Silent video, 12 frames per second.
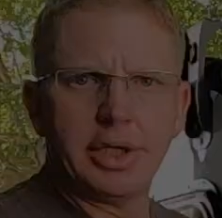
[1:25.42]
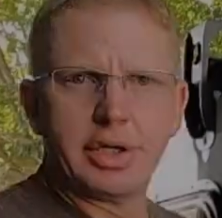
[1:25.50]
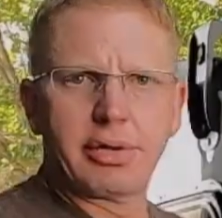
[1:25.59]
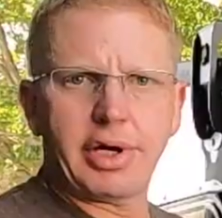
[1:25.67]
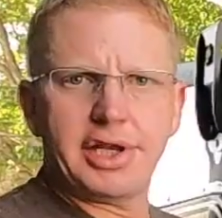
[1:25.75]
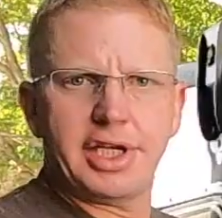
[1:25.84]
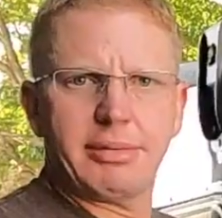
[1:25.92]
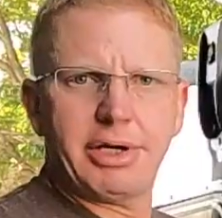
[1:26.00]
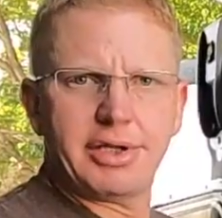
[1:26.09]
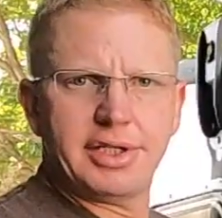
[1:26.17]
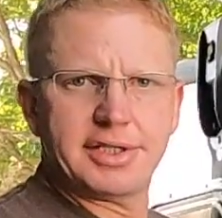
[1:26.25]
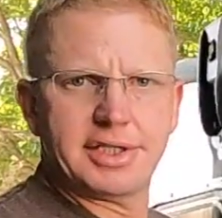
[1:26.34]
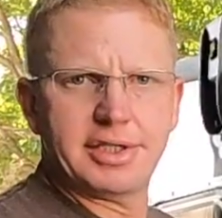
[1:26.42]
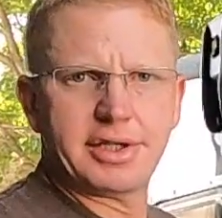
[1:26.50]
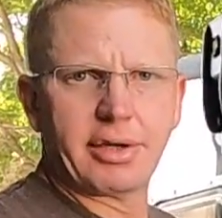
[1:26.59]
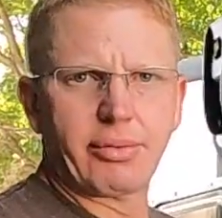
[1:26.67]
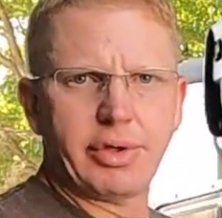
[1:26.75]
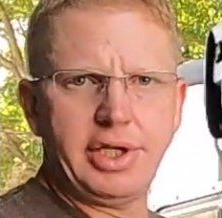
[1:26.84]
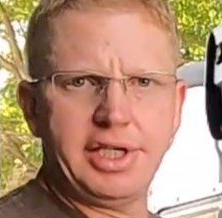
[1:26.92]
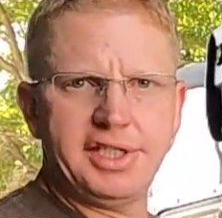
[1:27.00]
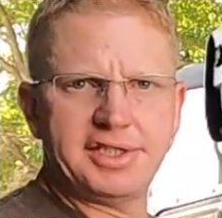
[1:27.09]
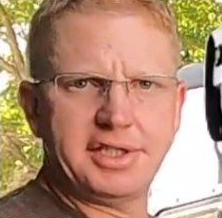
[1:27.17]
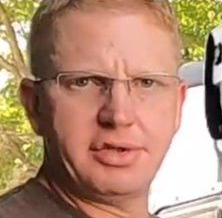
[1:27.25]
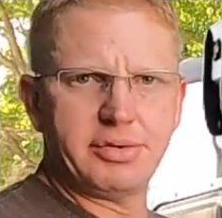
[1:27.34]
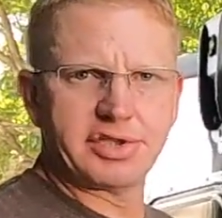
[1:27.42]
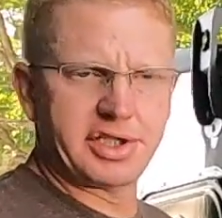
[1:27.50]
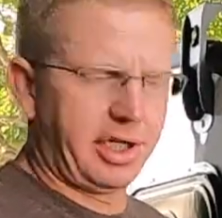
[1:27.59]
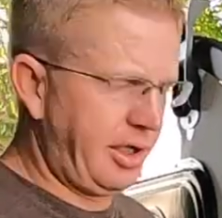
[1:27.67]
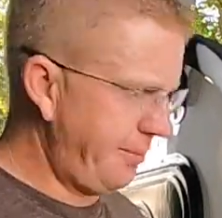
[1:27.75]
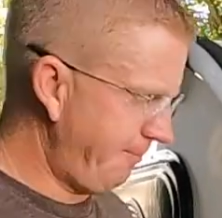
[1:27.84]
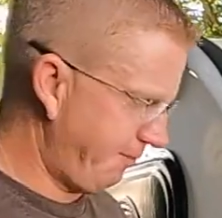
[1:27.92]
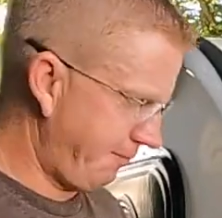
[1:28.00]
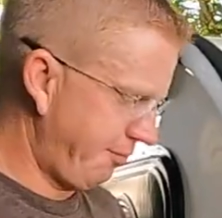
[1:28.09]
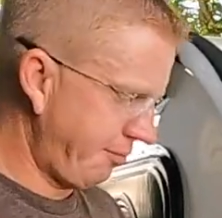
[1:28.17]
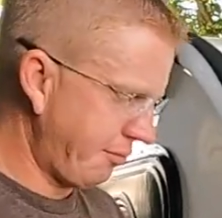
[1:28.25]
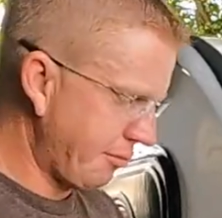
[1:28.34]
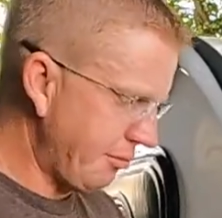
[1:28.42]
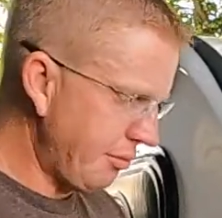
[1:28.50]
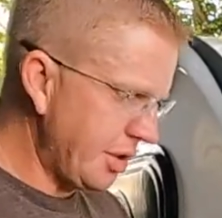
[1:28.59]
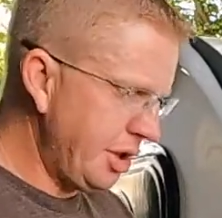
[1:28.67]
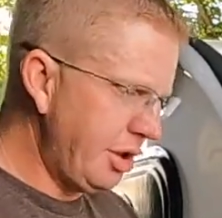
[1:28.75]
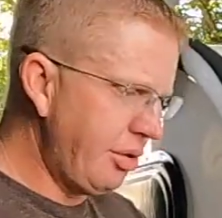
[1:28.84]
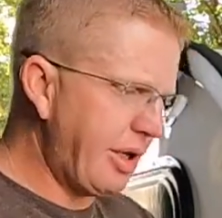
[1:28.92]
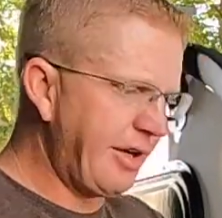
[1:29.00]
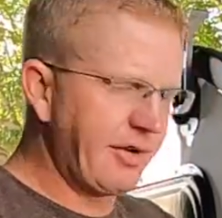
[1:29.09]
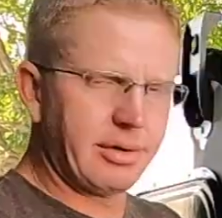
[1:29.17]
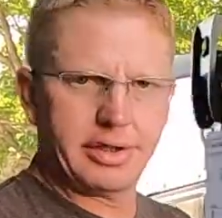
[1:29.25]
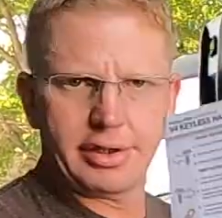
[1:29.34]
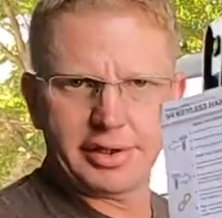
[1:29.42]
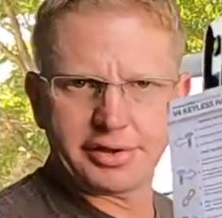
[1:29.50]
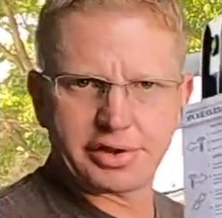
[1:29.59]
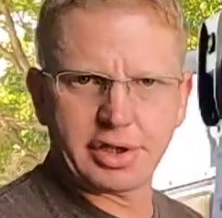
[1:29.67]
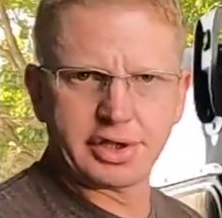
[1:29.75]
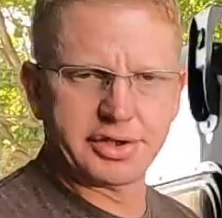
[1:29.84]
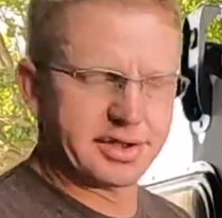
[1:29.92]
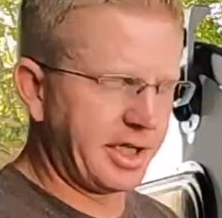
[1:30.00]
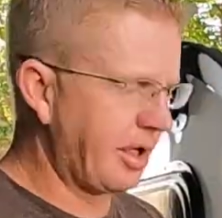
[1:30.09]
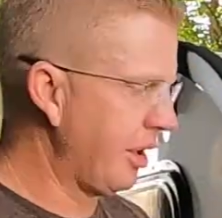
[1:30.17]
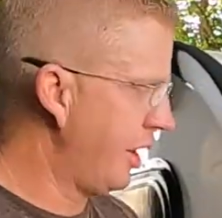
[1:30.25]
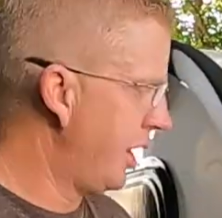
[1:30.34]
The great thing about these, they're really easy to install. You do have your little instructions here.